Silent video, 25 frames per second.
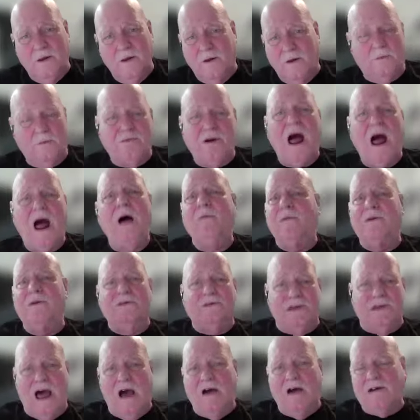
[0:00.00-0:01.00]
You know, the
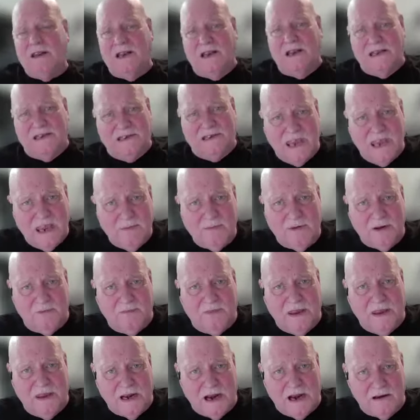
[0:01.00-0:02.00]
problem is, and how can a
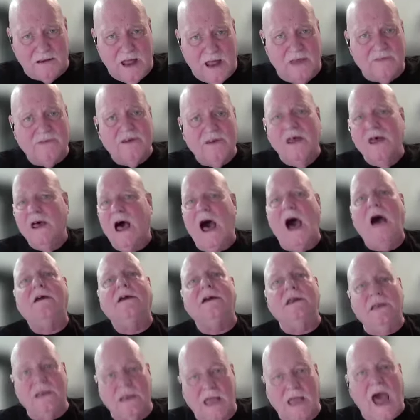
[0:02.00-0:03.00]
demon be in our life?
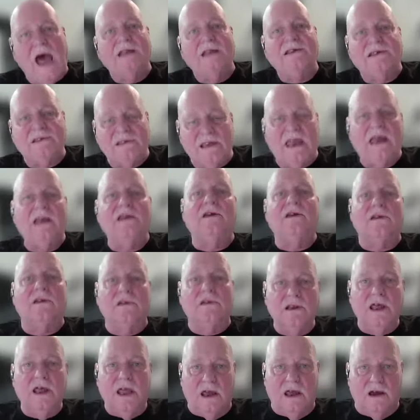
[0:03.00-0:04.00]
How can God stand
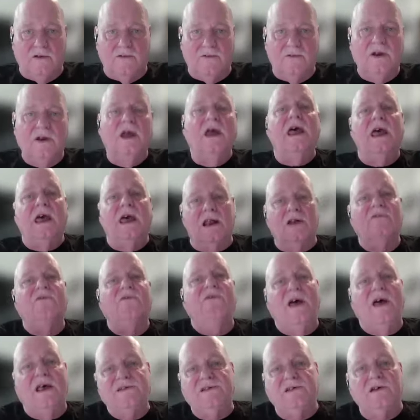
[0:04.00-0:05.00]
to live
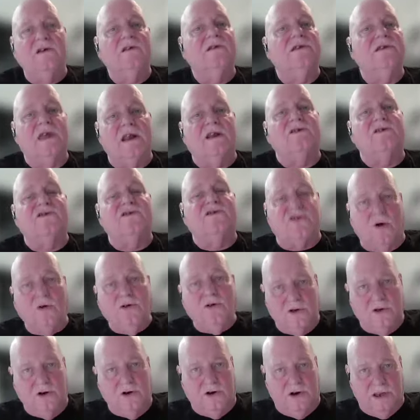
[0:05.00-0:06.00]
in a vessel that is
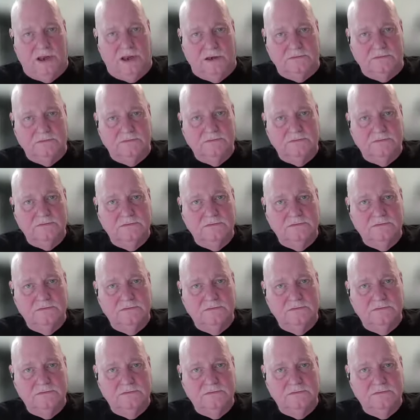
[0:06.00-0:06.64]
so dirty?